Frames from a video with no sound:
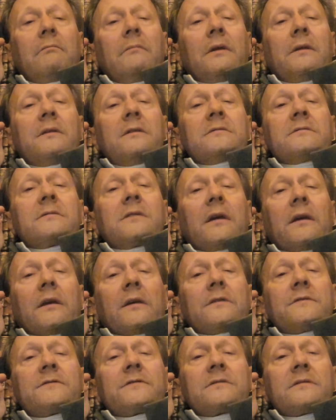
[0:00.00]
In this
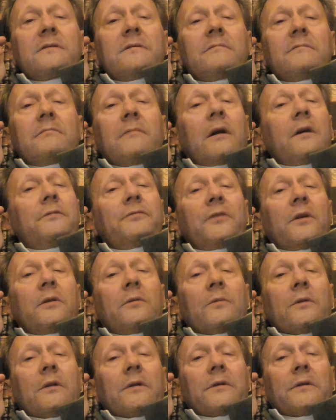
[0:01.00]
case, my
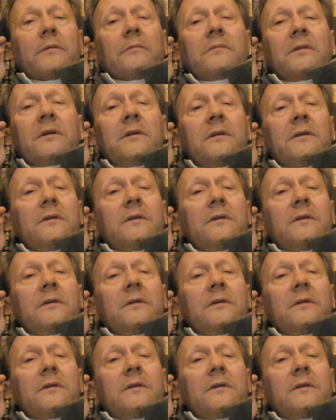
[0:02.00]
friend William,